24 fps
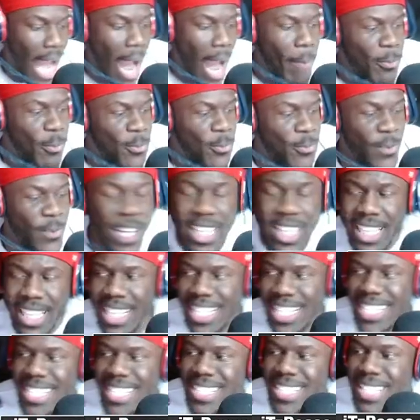I'm
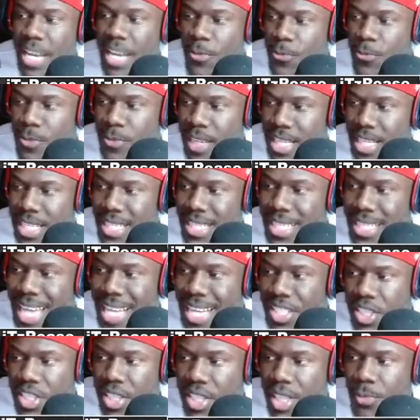feeling stiffness.
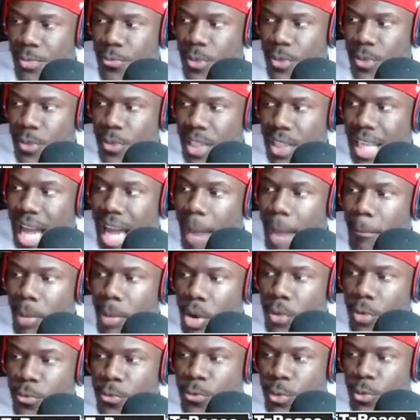Next gen feel a lot
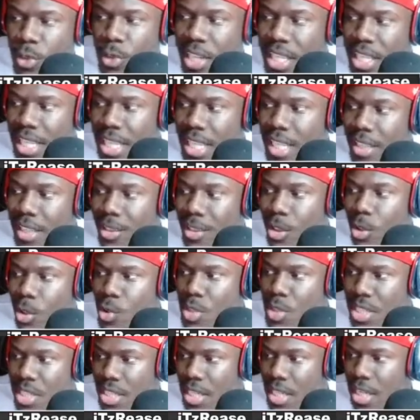more freaky and
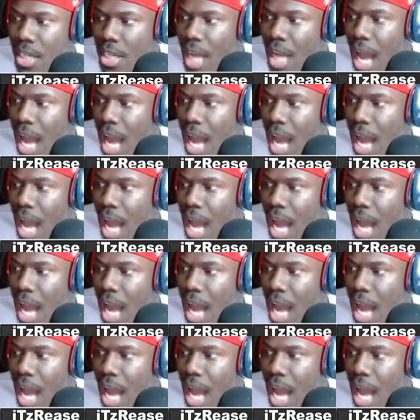loosey.